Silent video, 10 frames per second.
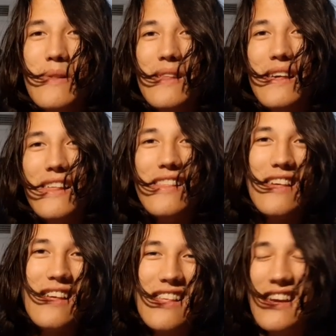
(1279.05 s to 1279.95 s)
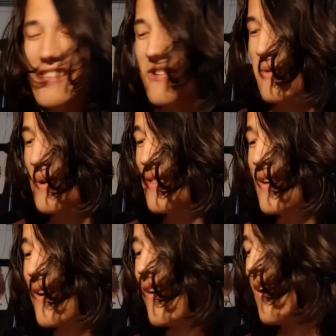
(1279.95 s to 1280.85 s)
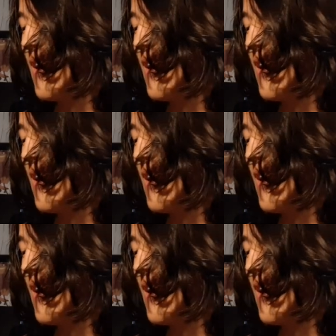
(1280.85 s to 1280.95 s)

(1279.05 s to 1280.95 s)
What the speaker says: Like it gets you in there.